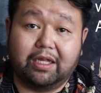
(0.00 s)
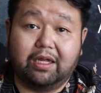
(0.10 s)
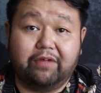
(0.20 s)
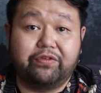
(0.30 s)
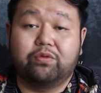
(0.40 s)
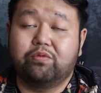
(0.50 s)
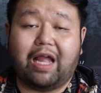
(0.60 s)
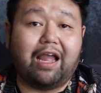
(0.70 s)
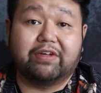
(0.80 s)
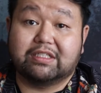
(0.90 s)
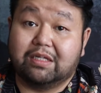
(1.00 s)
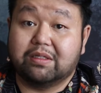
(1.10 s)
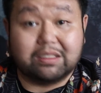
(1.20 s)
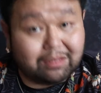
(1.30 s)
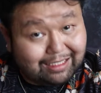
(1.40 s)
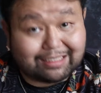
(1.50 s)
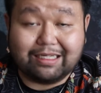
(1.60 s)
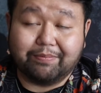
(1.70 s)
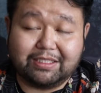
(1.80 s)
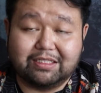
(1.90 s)
If you have
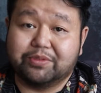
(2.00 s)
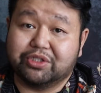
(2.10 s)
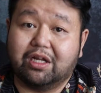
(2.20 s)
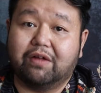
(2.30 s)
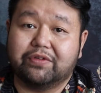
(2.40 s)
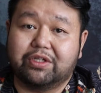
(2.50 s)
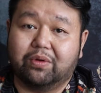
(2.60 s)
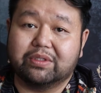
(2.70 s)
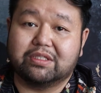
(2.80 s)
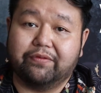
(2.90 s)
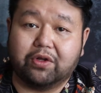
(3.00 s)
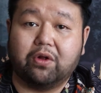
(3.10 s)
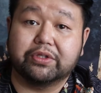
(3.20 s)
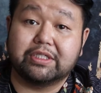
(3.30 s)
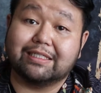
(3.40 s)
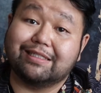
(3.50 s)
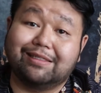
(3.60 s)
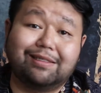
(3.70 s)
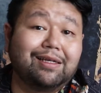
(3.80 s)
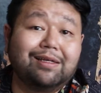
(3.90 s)
astigmatism yourself, you know it's difficult to
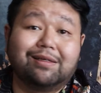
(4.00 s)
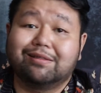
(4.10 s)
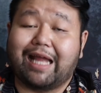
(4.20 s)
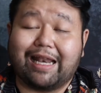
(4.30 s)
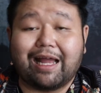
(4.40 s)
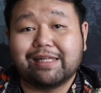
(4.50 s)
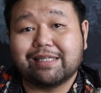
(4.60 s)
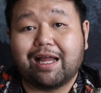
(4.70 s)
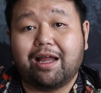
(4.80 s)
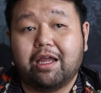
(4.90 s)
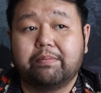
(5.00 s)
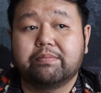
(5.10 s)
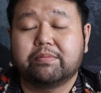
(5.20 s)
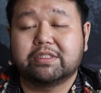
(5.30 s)
see at nighttime.